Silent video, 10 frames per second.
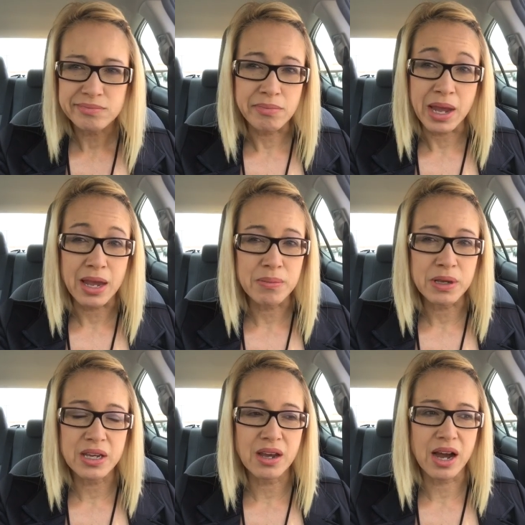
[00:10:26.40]

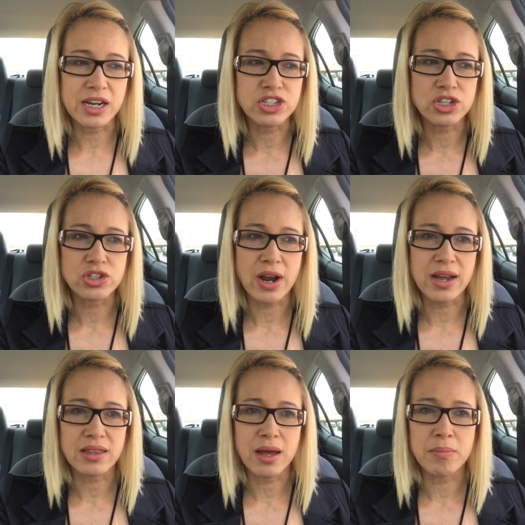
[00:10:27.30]
maybe I should
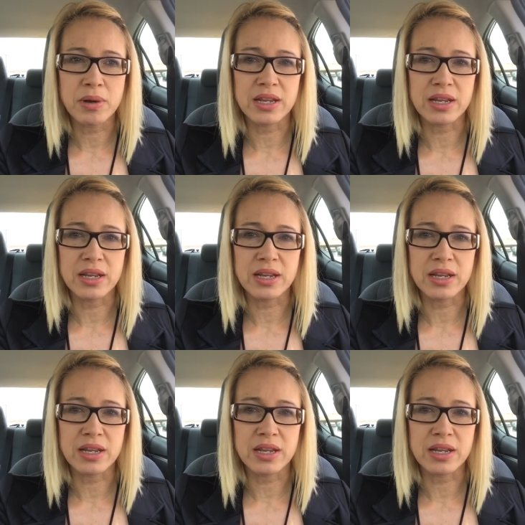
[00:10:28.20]
track them.